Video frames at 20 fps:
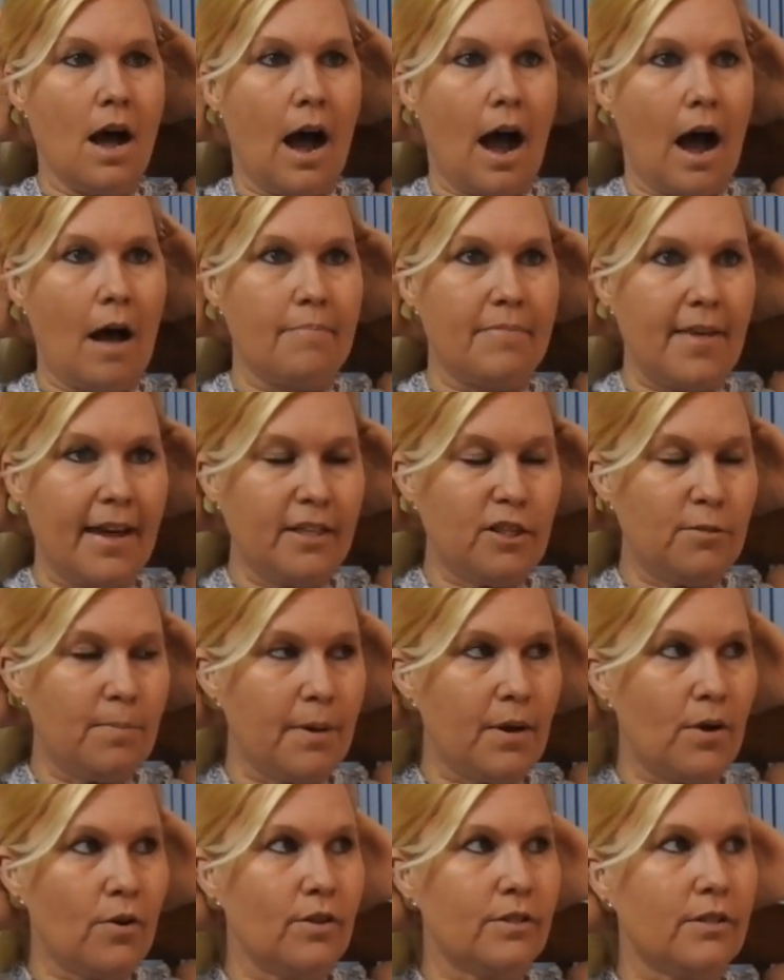That's
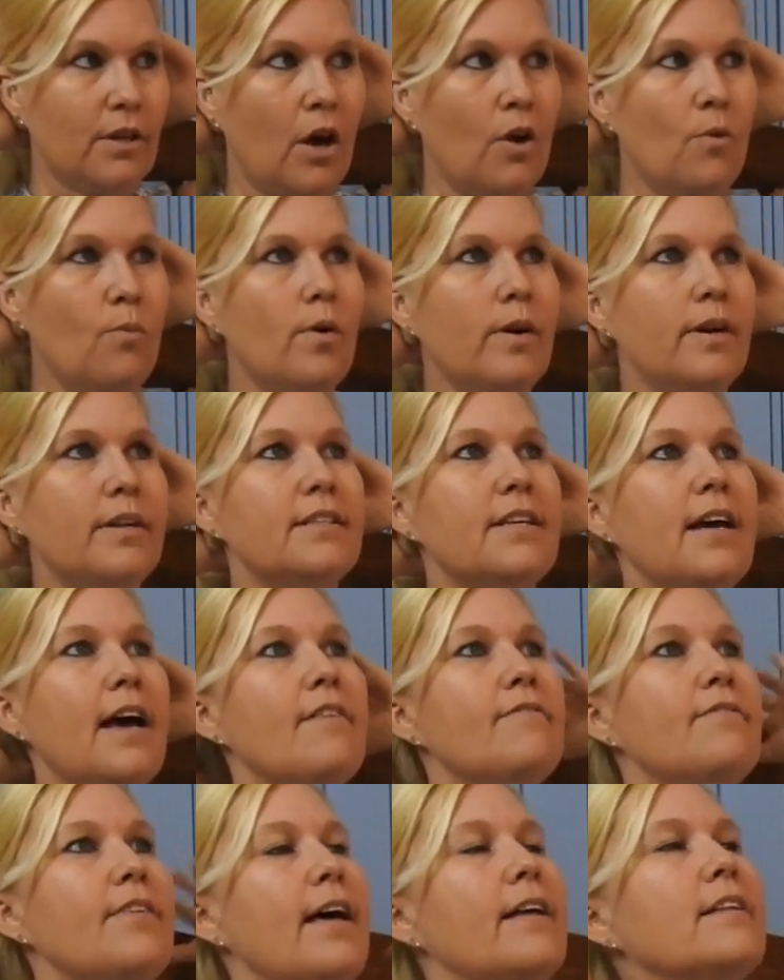because I want it to
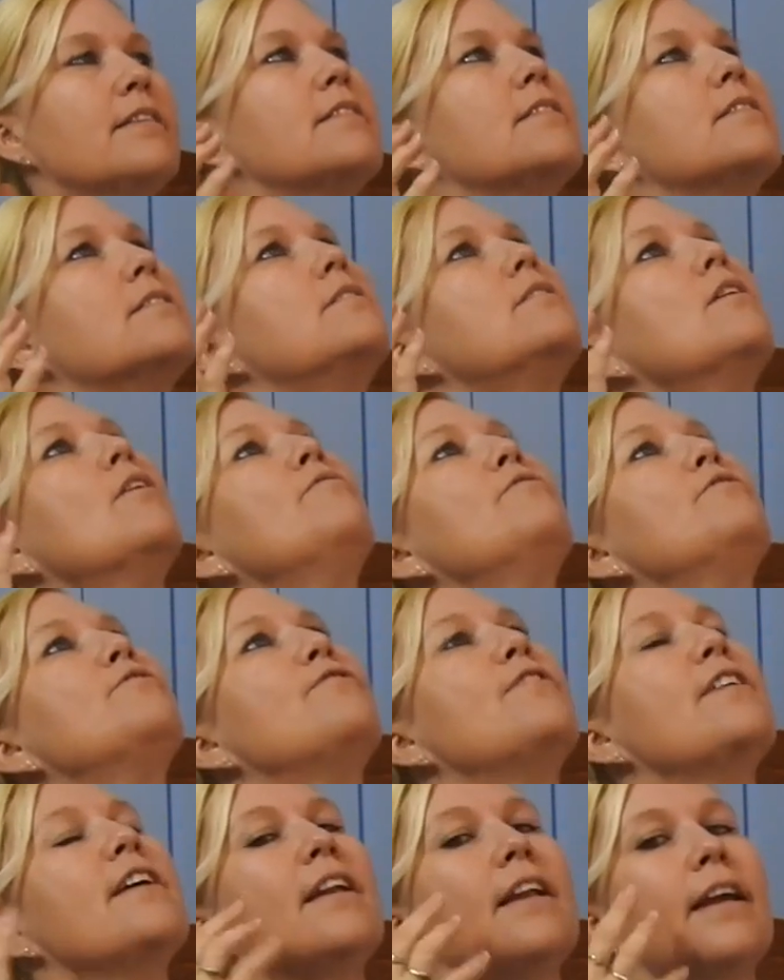have that
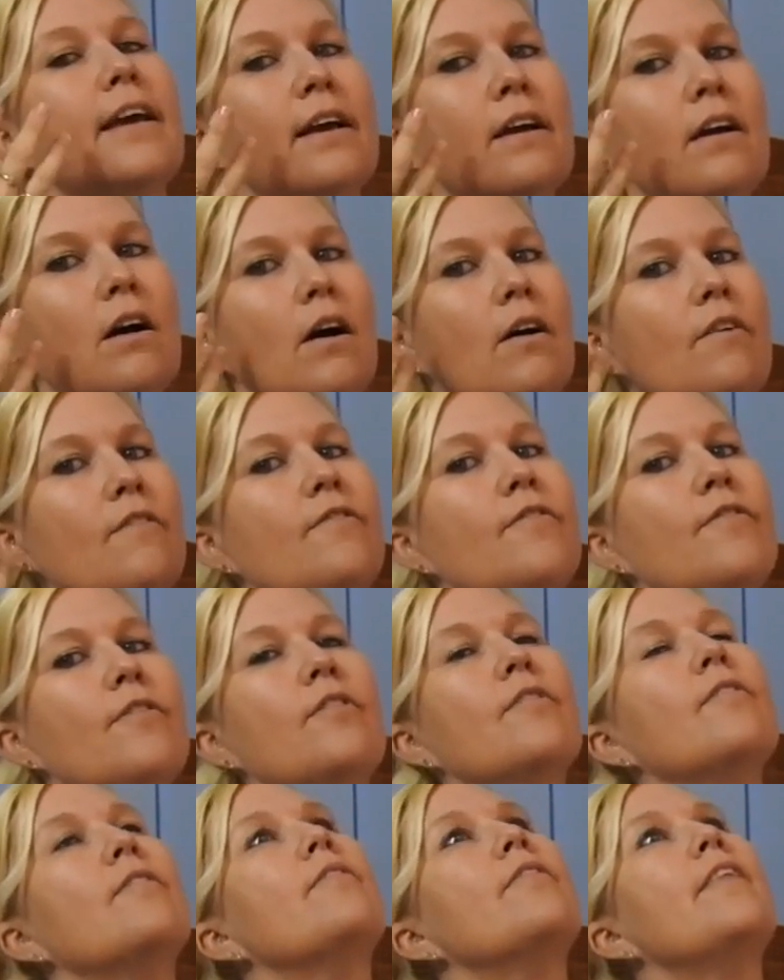soft feeling of
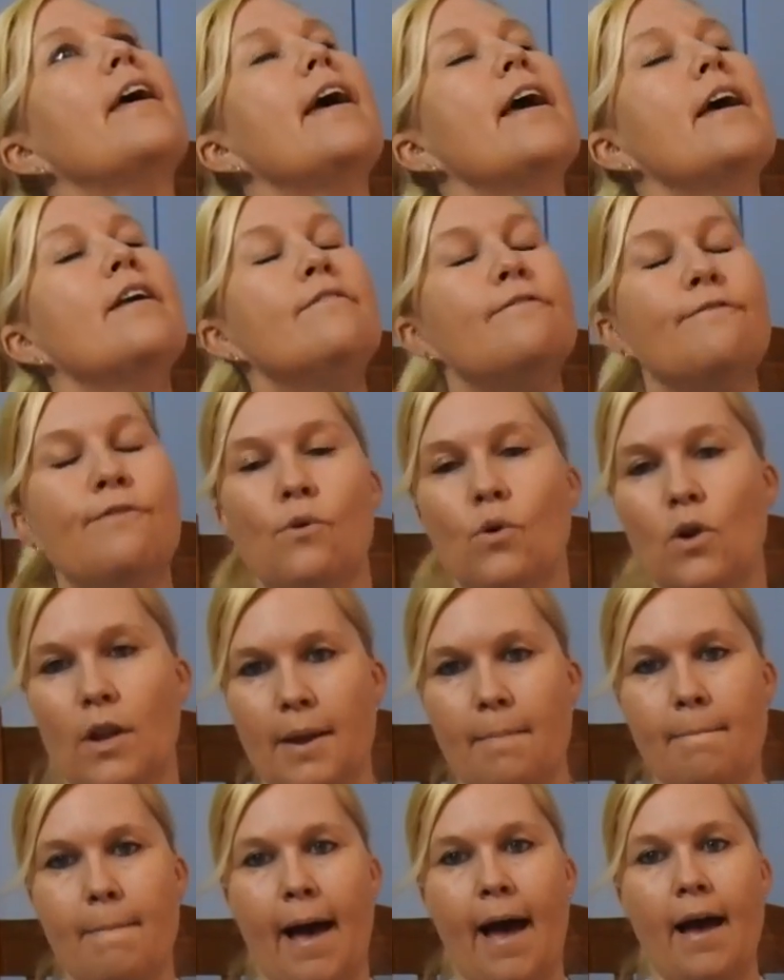the head
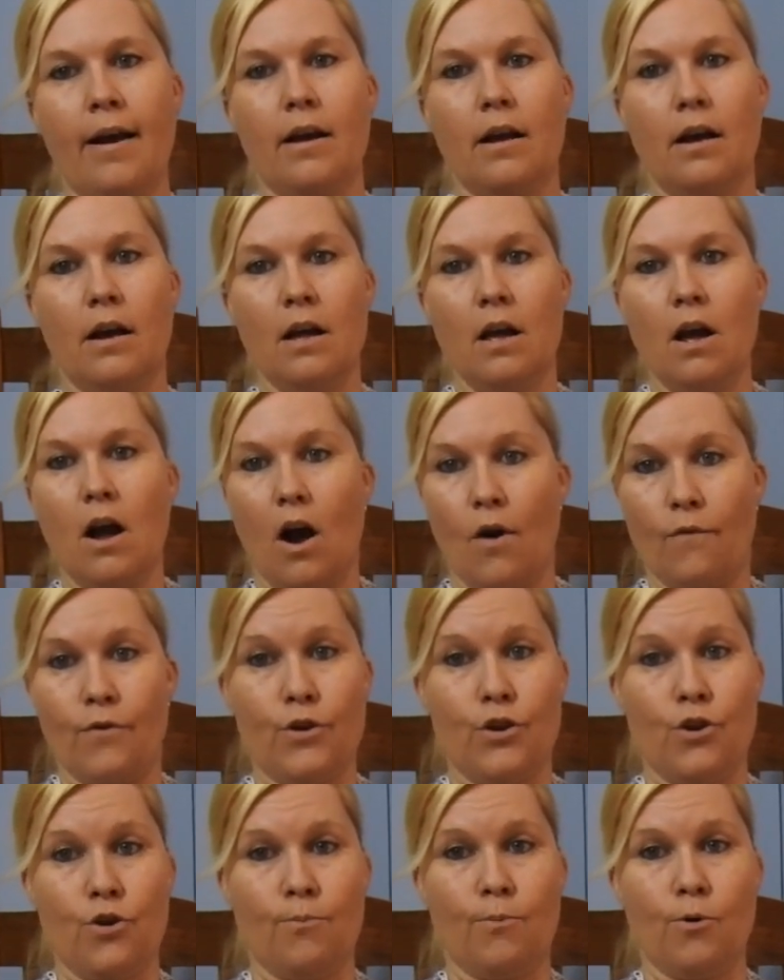falling back of
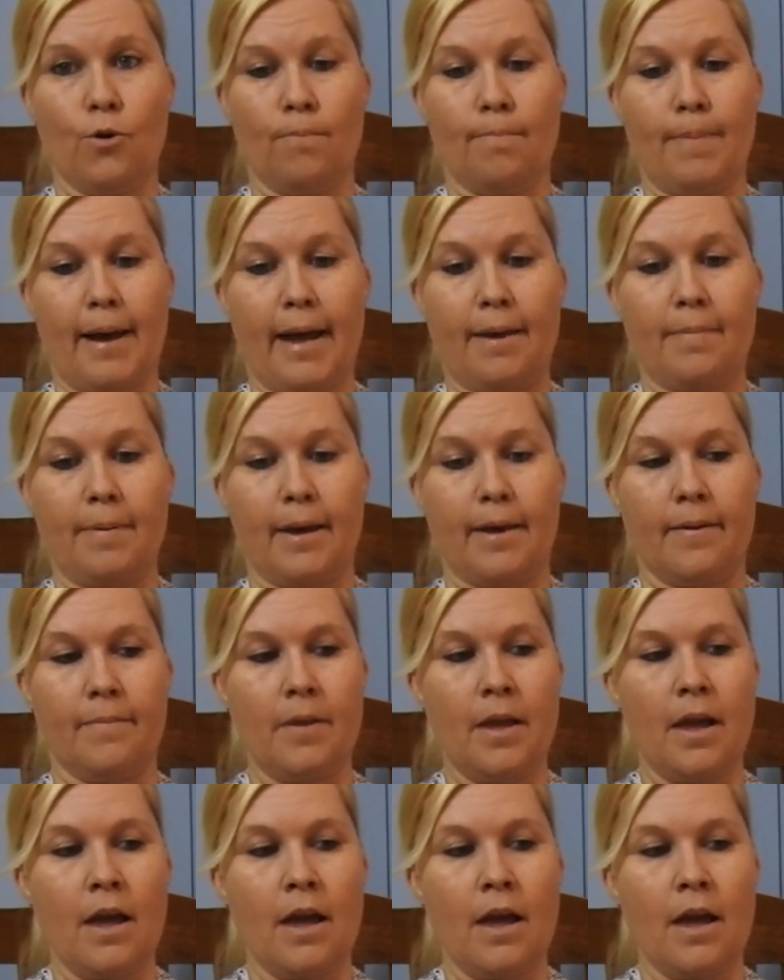a newborn baby.